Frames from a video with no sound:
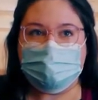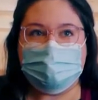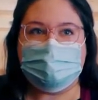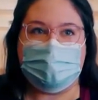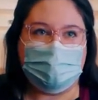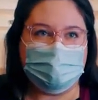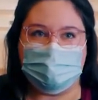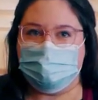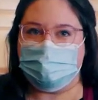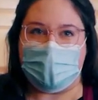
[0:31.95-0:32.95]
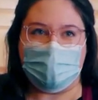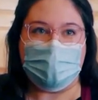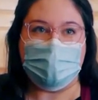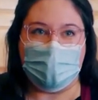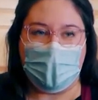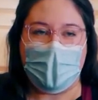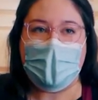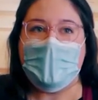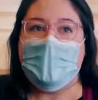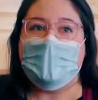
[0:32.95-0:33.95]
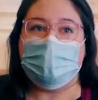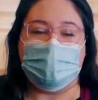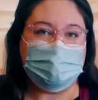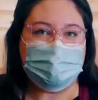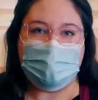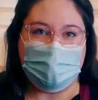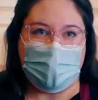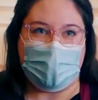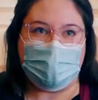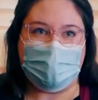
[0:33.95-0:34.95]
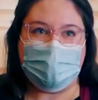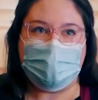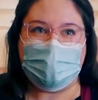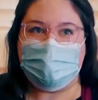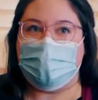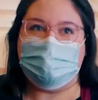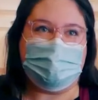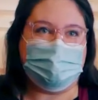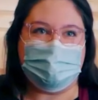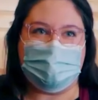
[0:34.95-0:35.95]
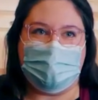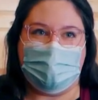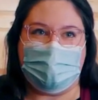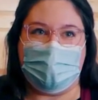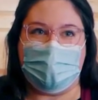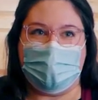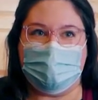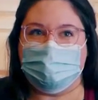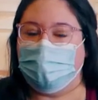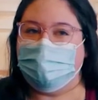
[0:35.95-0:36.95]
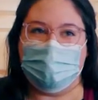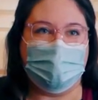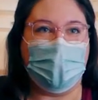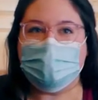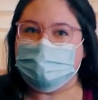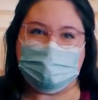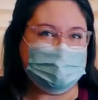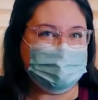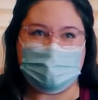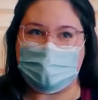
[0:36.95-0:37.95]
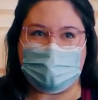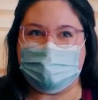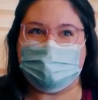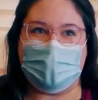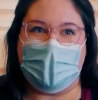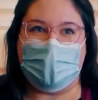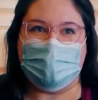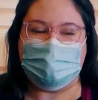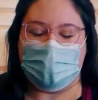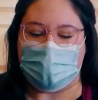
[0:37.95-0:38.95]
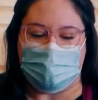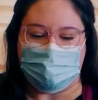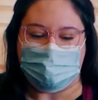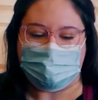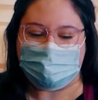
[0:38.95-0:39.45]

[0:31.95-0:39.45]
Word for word: She saves a drowning boy, goes to a manor, finds out that it is all full of all sorts of secrets and um,